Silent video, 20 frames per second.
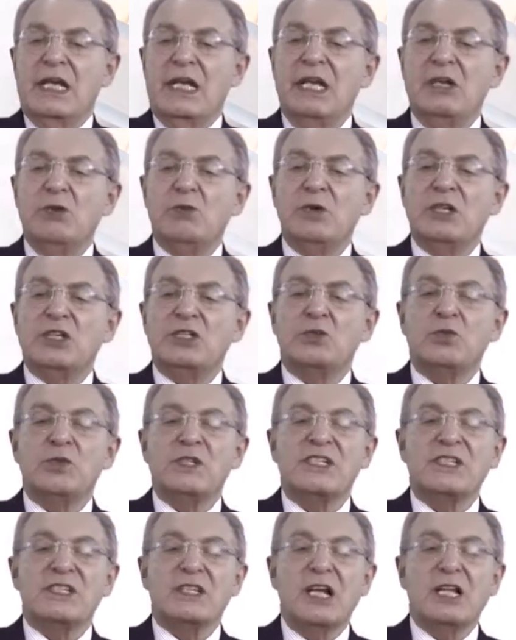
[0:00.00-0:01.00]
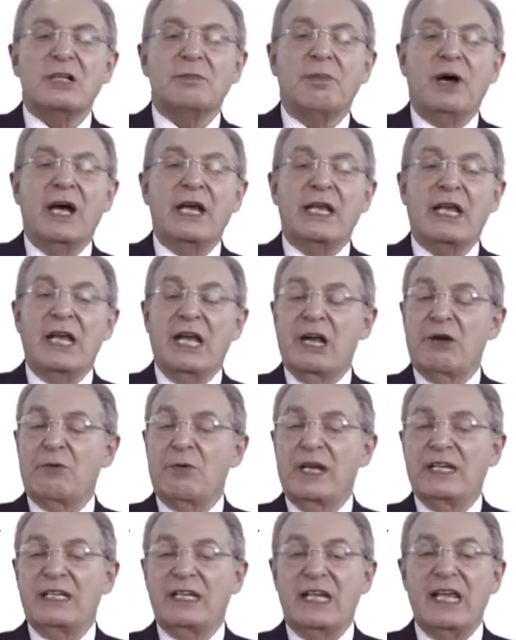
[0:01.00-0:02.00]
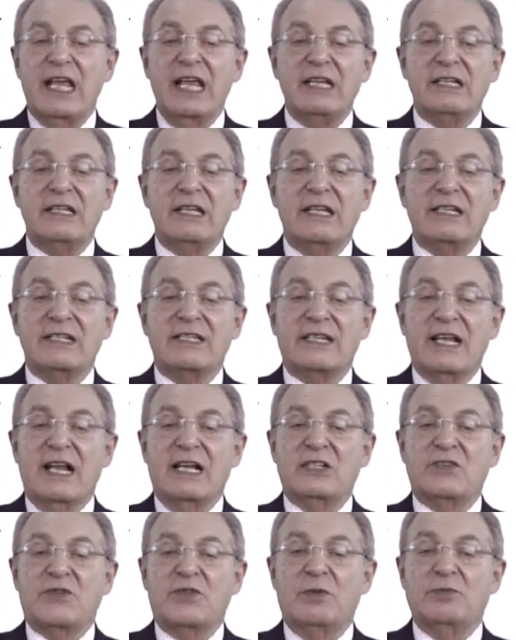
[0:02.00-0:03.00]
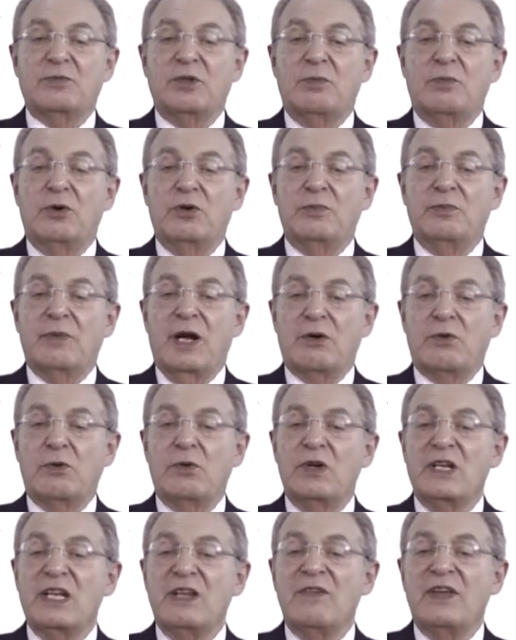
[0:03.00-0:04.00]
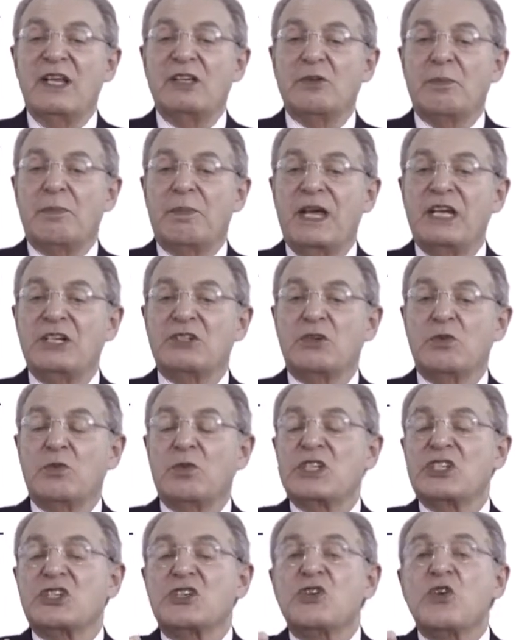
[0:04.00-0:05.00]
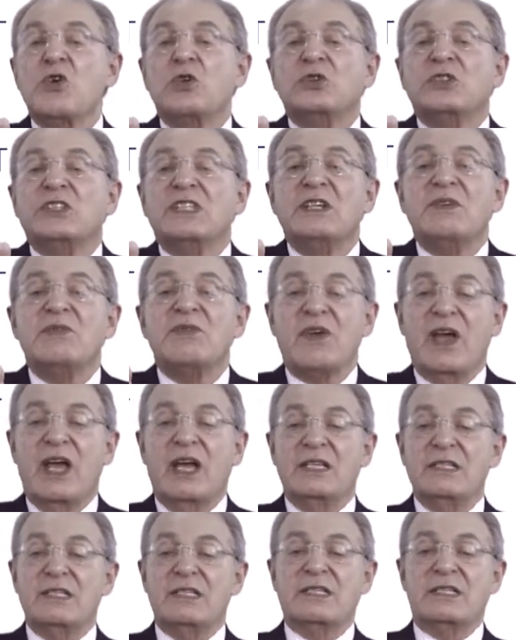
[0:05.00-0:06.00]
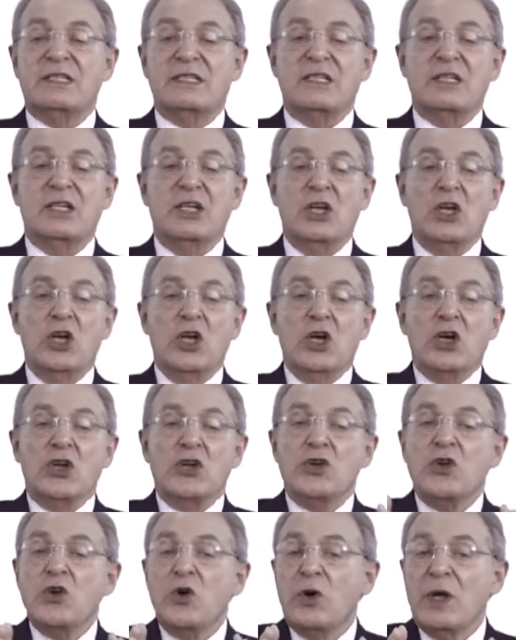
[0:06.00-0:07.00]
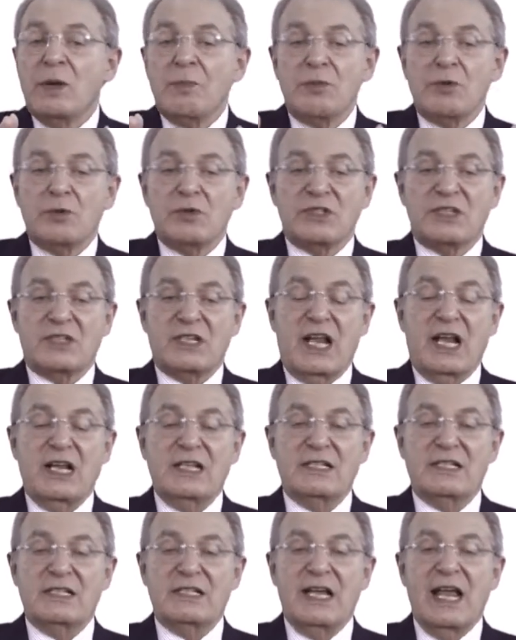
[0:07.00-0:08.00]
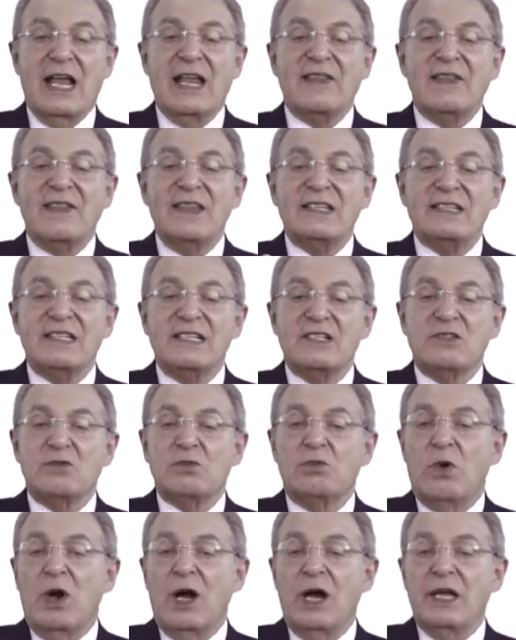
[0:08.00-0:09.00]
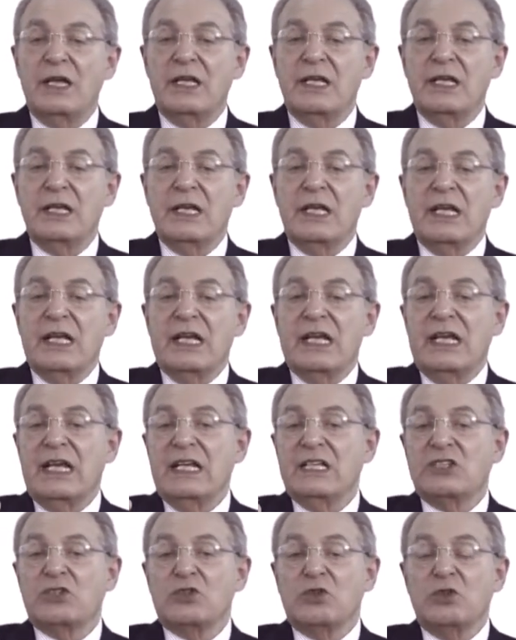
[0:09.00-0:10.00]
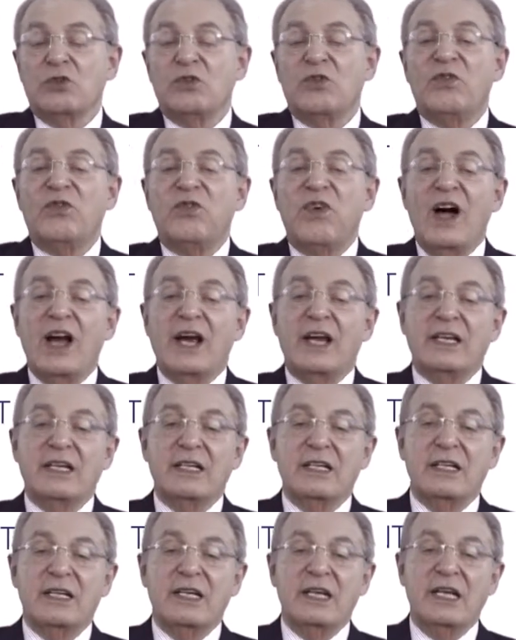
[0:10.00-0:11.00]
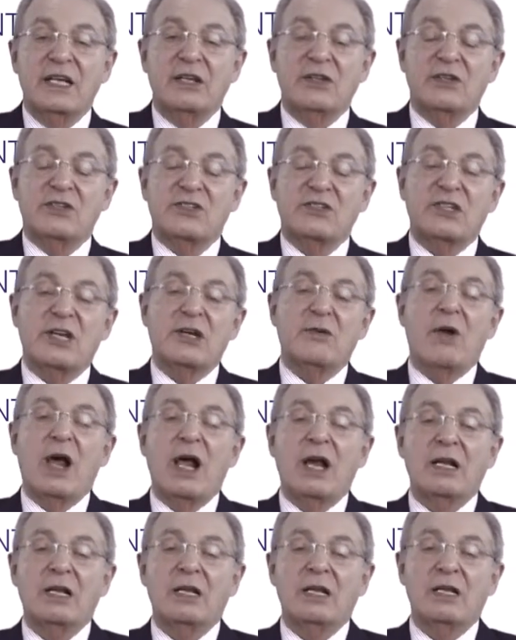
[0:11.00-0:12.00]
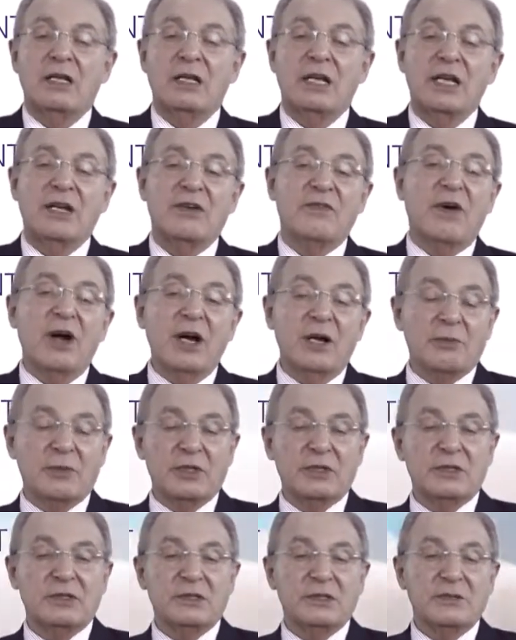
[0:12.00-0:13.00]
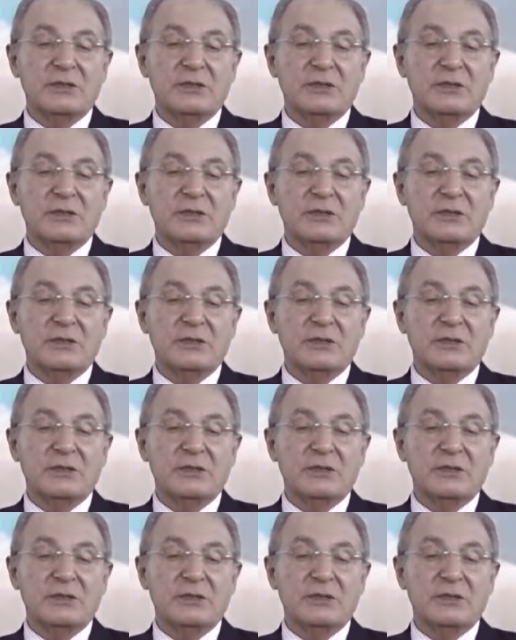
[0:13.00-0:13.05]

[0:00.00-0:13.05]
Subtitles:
in which we start by eradicating cells from the bone marrow, leaving the patient with no defense, no immune cells, and this is why he is confined in a sterile environment.